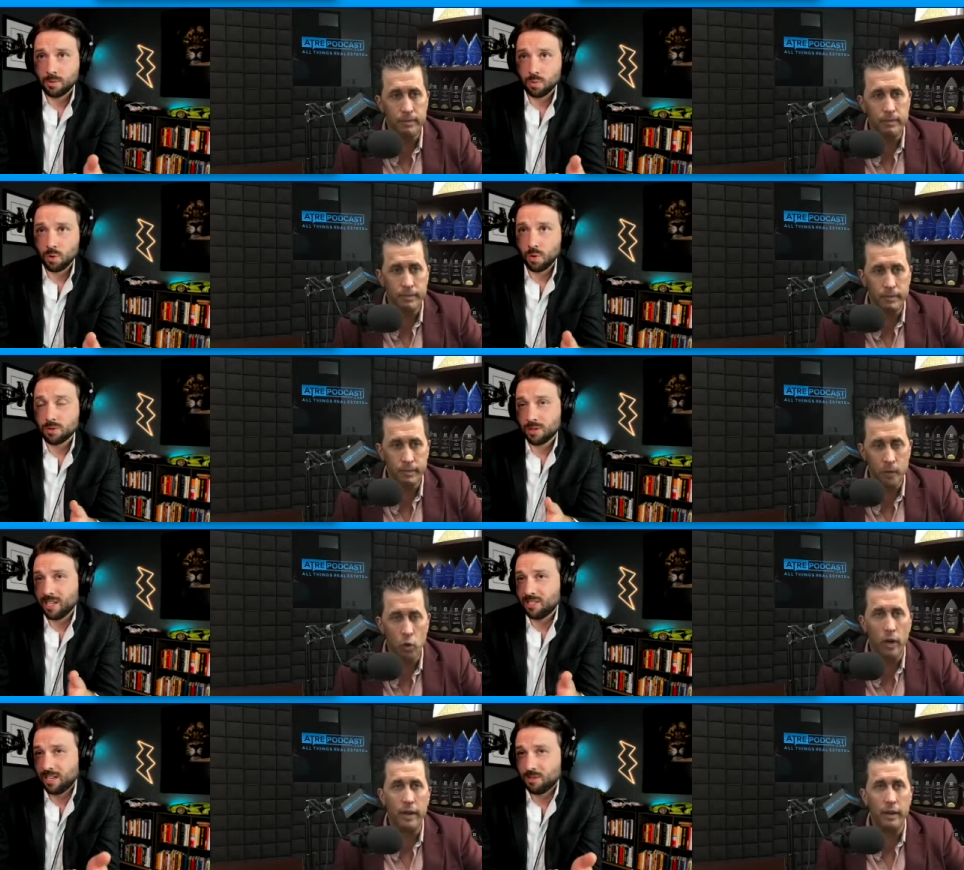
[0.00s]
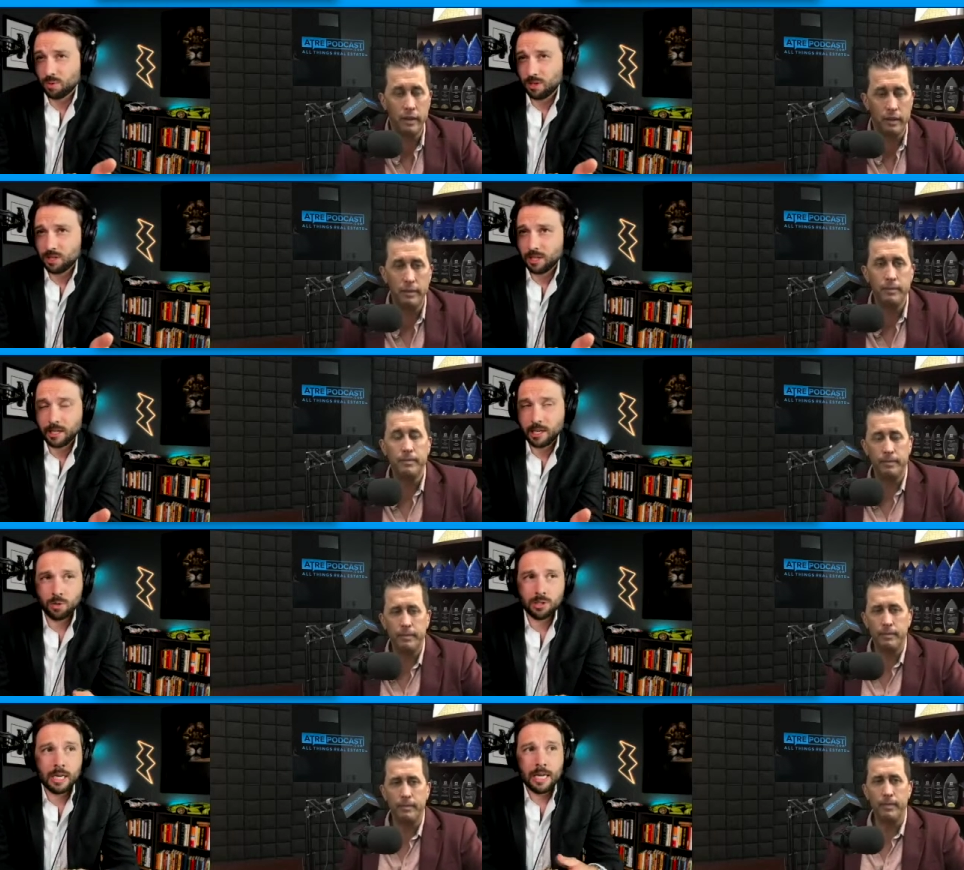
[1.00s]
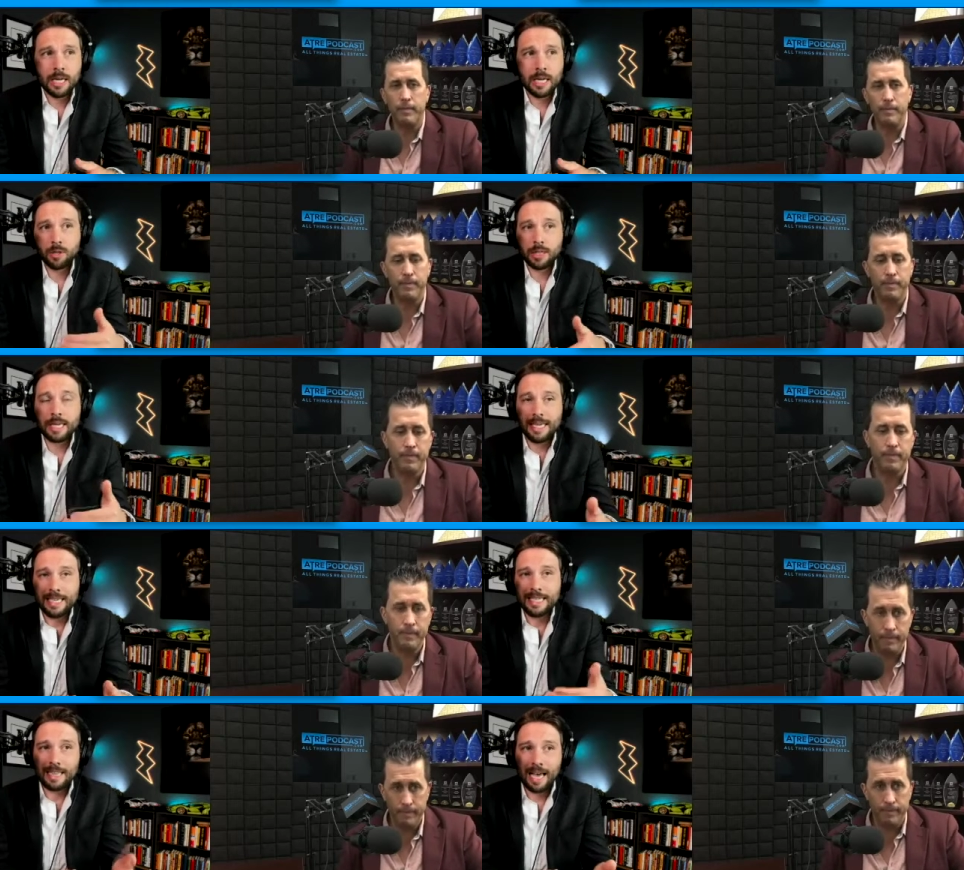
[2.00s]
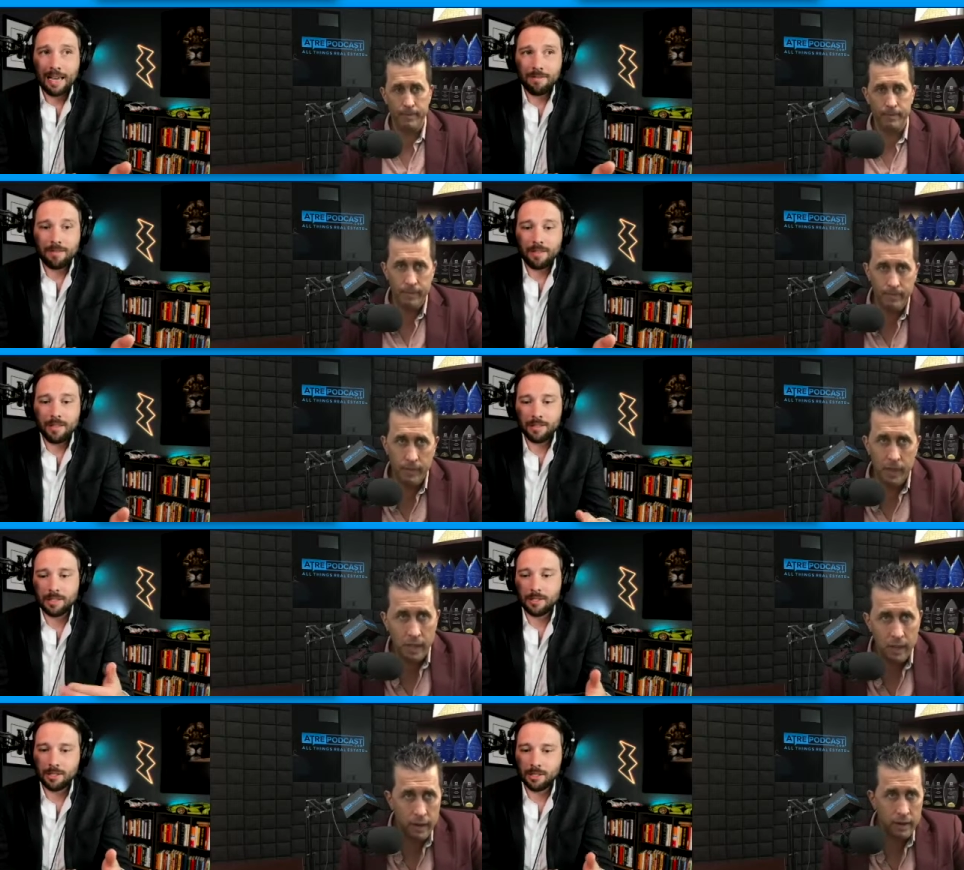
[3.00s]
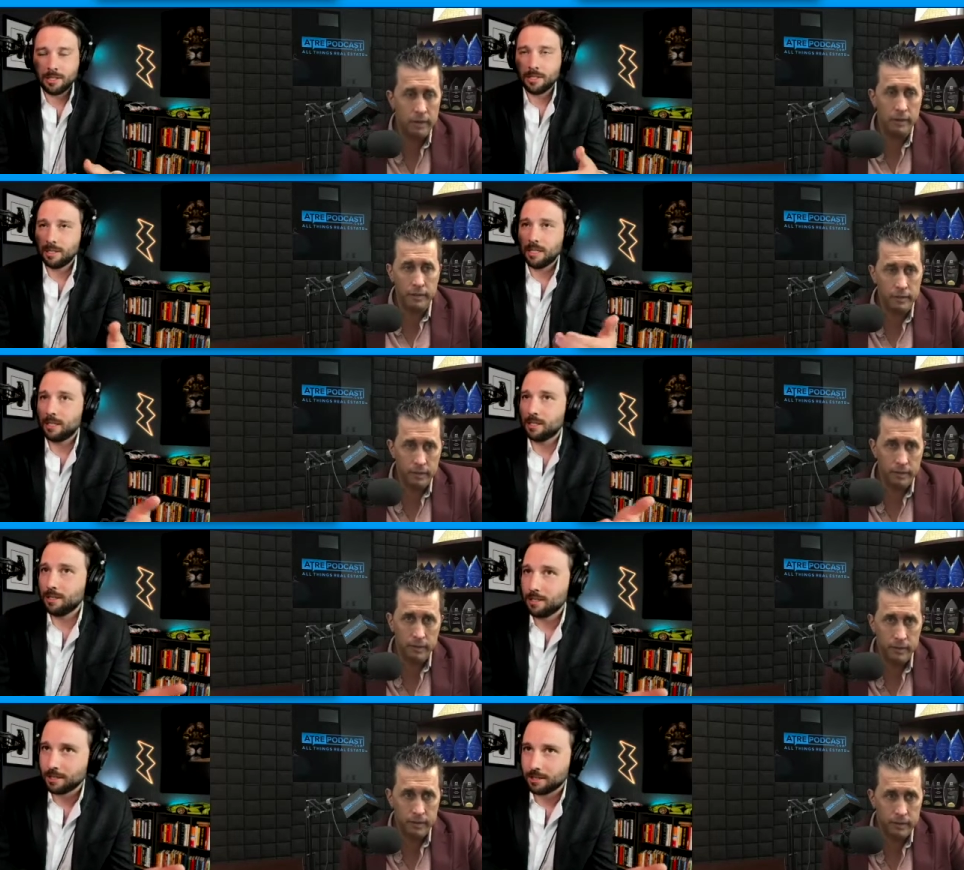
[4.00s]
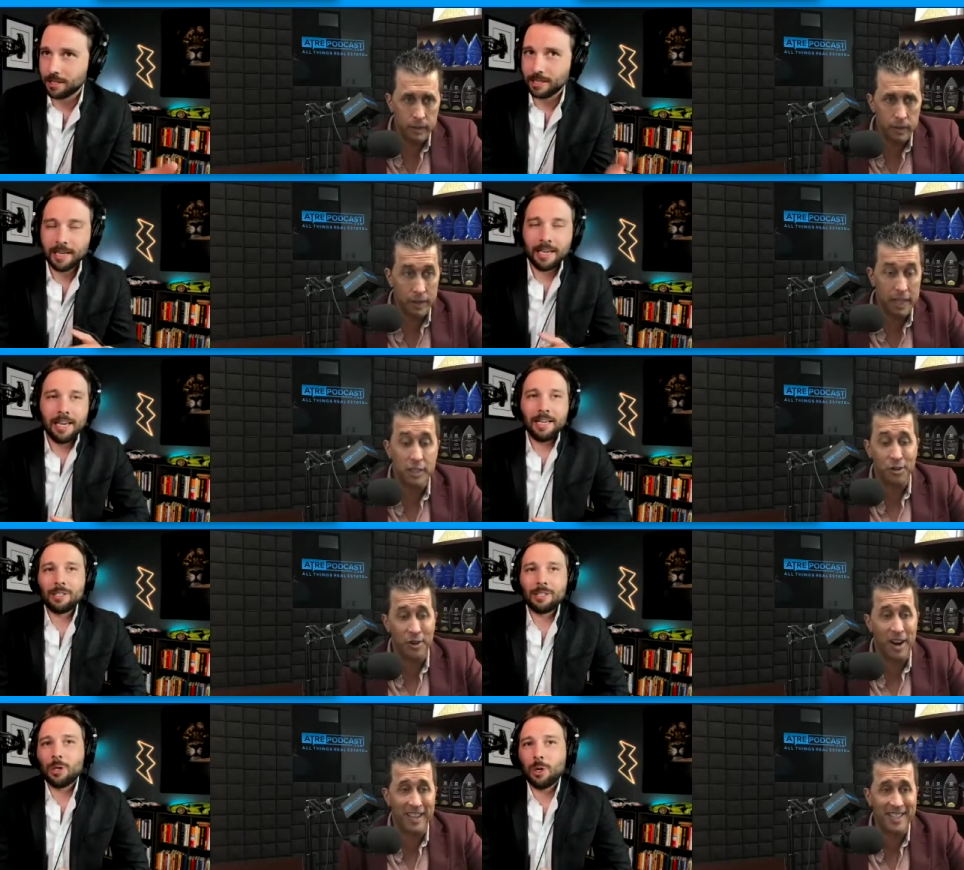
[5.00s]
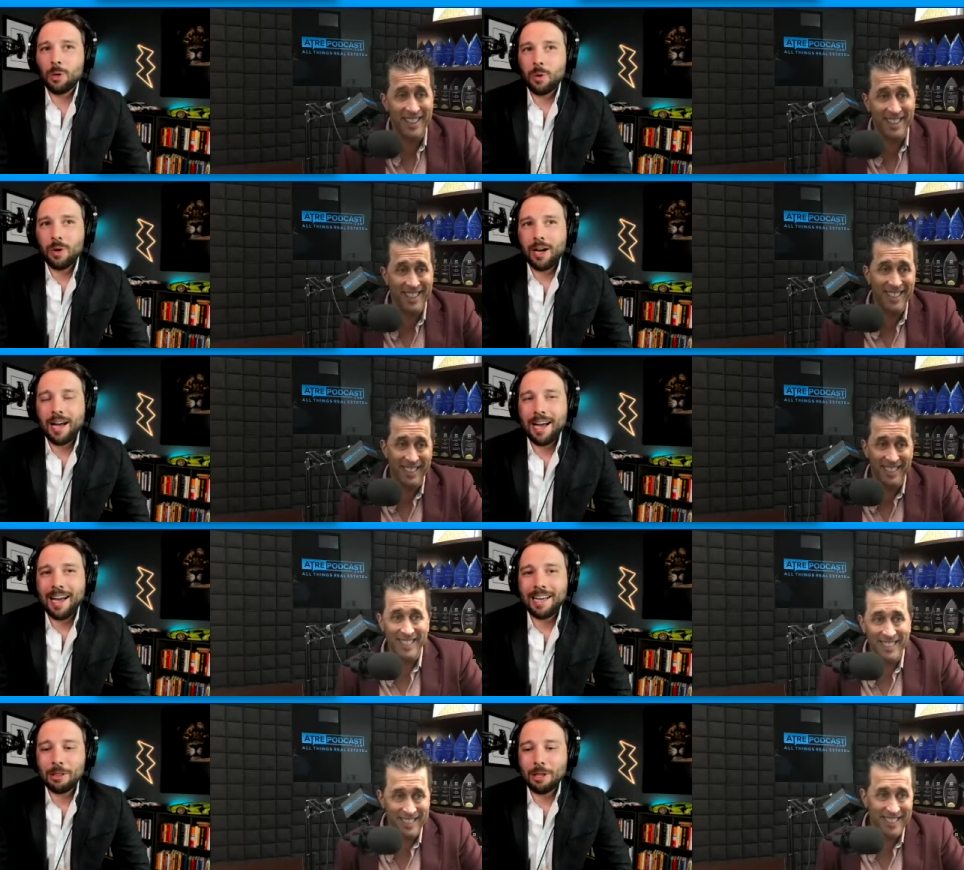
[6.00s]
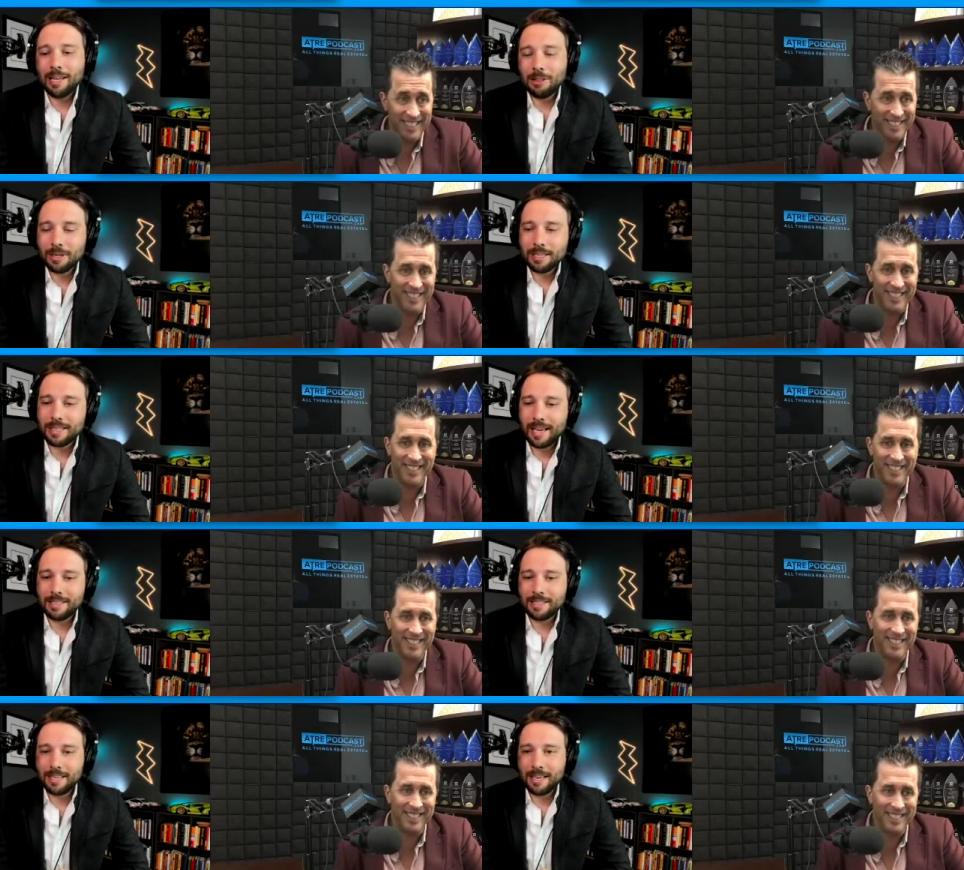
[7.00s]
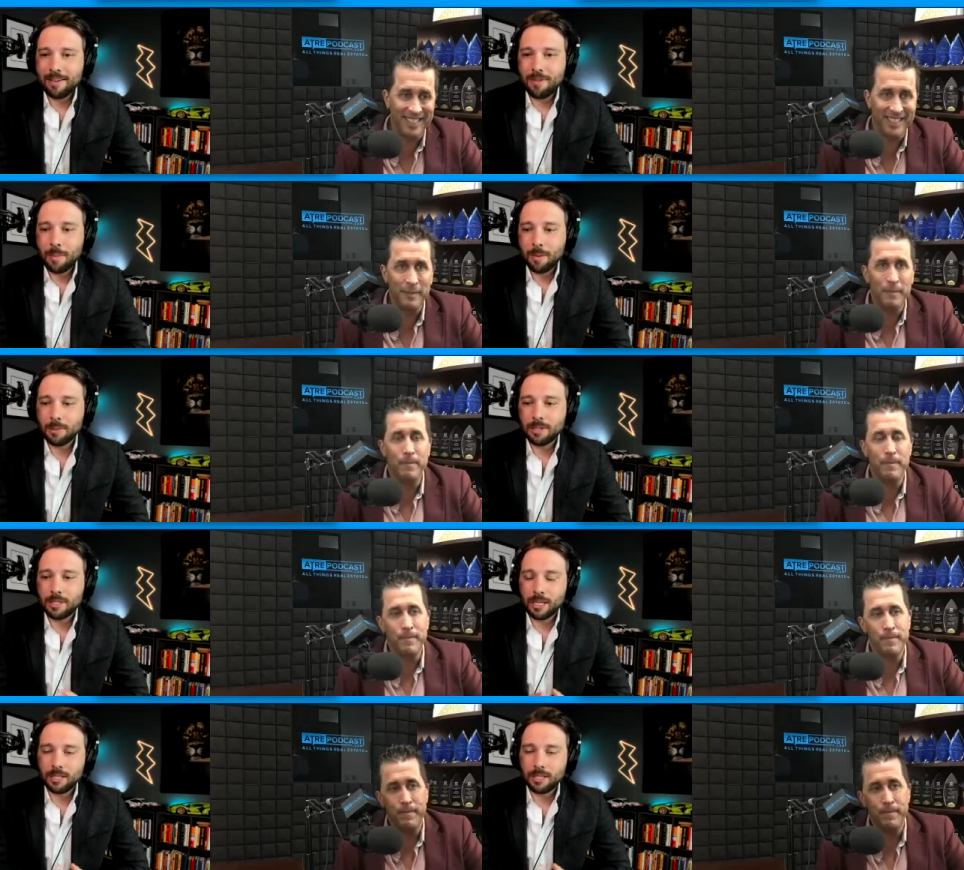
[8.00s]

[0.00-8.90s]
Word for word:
Speaker 1: world, as, as real estate knows. The only thing in life that's consistent is inconsistency.
Speaker 2: That's correct. So
Speaker 1: I, I, I look at that and say, if I'm able to touch